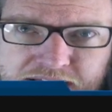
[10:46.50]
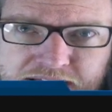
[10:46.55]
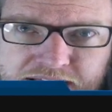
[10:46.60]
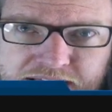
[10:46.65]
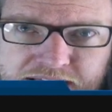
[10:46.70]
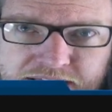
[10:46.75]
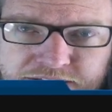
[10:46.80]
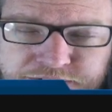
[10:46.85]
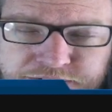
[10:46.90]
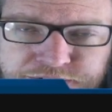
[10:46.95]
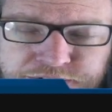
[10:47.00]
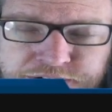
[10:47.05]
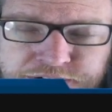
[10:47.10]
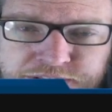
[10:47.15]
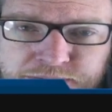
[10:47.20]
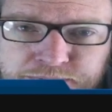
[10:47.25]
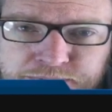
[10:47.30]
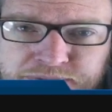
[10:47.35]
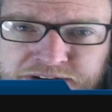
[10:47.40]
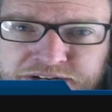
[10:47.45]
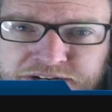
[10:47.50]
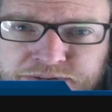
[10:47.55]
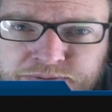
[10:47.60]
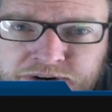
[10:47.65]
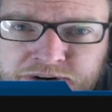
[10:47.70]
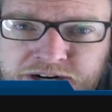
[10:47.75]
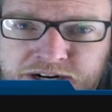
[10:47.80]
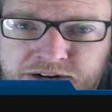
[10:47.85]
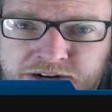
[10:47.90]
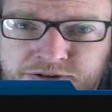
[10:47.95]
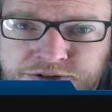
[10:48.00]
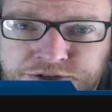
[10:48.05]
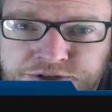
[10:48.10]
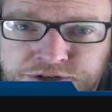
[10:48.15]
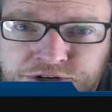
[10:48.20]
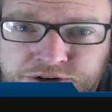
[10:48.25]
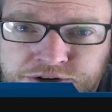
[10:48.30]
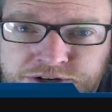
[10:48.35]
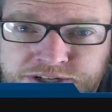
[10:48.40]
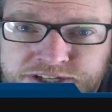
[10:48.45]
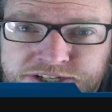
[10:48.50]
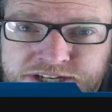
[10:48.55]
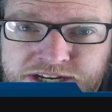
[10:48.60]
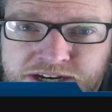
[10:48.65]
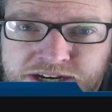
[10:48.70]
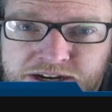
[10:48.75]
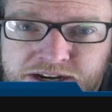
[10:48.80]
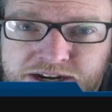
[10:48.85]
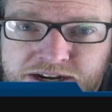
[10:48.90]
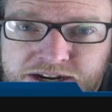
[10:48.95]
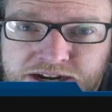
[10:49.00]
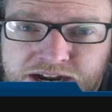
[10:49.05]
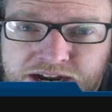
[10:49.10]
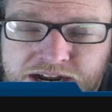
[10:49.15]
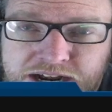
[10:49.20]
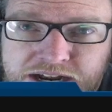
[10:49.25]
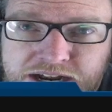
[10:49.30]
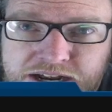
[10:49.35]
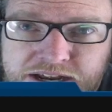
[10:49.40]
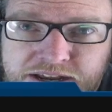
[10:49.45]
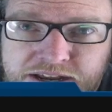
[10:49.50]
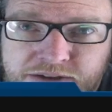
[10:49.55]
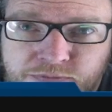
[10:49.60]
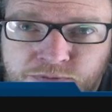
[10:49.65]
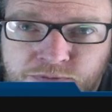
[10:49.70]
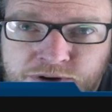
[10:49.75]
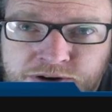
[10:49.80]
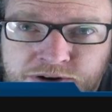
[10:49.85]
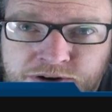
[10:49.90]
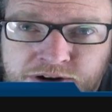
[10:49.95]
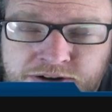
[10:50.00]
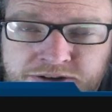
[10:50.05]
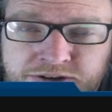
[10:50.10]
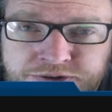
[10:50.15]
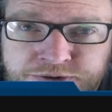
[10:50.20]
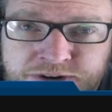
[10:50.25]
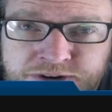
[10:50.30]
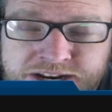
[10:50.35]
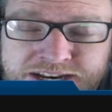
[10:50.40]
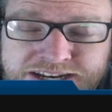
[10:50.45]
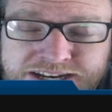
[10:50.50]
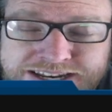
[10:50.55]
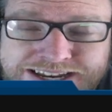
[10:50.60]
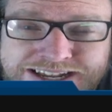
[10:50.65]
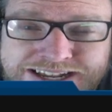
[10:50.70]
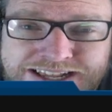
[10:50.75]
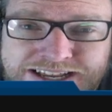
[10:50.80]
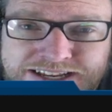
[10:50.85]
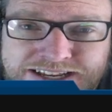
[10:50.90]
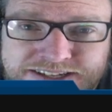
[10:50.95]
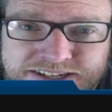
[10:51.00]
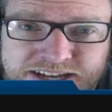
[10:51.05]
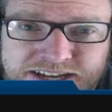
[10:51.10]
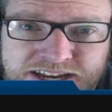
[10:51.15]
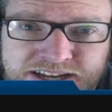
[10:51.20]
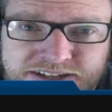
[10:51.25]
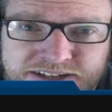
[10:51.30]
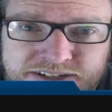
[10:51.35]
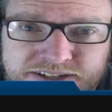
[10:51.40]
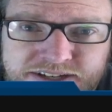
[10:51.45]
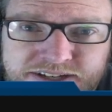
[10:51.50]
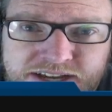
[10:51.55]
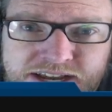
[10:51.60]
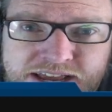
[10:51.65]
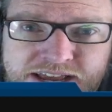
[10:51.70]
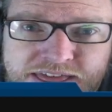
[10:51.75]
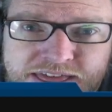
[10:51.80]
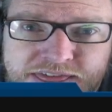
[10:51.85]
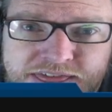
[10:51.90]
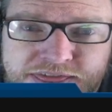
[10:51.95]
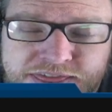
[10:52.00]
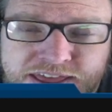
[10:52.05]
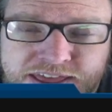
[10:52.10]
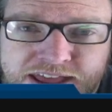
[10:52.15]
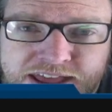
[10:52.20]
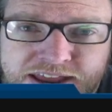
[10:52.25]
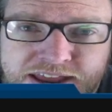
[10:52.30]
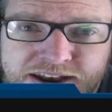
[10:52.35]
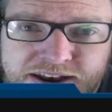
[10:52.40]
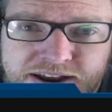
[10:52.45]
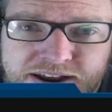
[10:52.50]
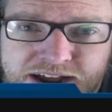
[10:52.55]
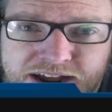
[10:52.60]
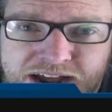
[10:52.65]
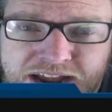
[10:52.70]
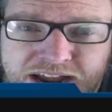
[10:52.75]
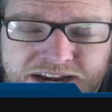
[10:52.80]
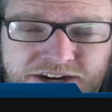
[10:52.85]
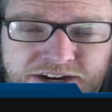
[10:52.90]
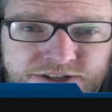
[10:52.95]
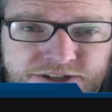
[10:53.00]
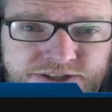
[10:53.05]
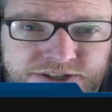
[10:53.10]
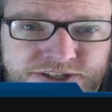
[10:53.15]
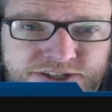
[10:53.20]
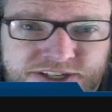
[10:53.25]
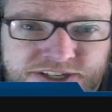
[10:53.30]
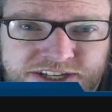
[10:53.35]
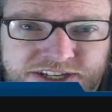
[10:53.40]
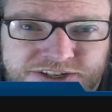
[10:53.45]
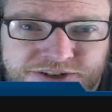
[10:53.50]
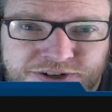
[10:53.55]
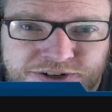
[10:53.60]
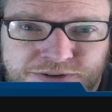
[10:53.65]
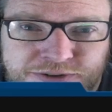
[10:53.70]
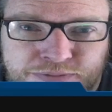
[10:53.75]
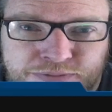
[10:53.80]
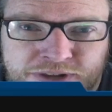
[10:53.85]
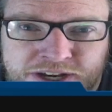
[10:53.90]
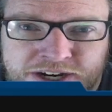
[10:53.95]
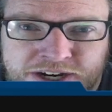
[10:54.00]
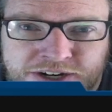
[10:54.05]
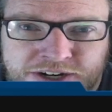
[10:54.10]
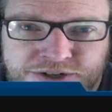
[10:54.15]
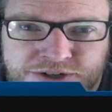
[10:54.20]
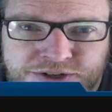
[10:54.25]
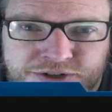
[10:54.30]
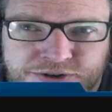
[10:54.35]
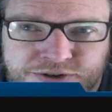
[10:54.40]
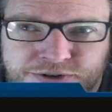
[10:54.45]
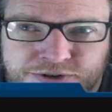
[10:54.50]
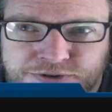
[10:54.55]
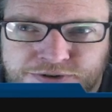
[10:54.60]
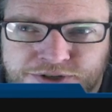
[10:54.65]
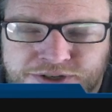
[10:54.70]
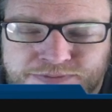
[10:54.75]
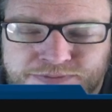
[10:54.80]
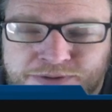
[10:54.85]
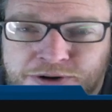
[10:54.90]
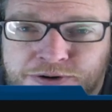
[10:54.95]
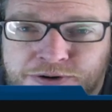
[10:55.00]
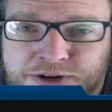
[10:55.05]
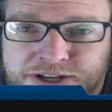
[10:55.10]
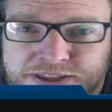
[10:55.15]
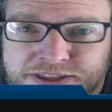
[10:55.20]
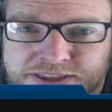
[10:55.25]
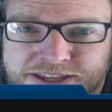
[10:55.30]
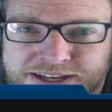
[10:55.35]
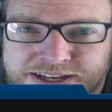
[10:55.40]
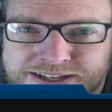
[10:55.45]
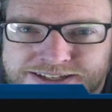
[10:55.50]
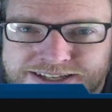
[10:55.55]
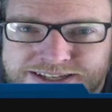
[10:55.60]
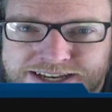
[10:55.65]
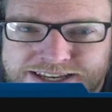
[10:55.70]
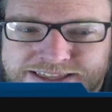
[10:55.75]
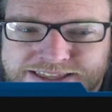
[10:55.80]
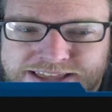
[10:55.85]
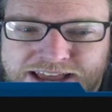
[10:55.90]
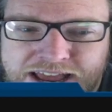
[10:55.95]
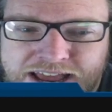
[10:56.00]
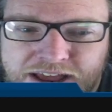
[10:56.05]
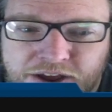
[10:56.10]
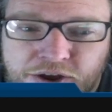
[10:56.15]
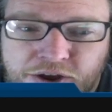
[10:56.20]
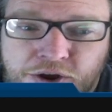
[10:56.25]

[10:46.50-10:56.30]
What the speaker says: During the benchmark, I was noticing when I was running DLSS that I couldn't see certain players through smoke and things like that.